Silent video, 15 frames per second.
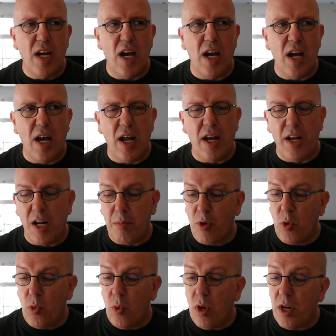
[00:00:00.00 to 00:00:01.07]
And
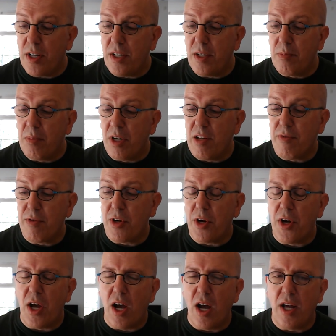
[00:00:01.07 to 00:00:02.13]
number 1, believe it or
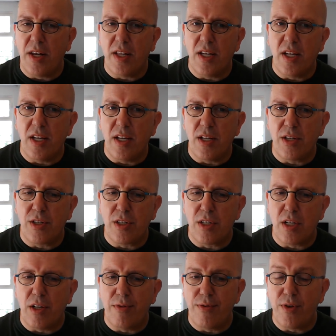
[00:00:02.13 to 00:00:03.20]
not,
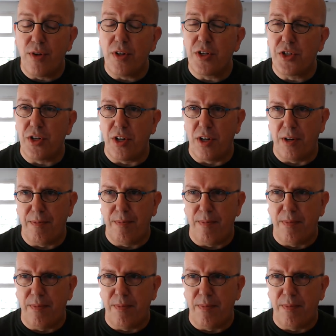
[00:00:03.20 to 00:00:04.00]
is furniture.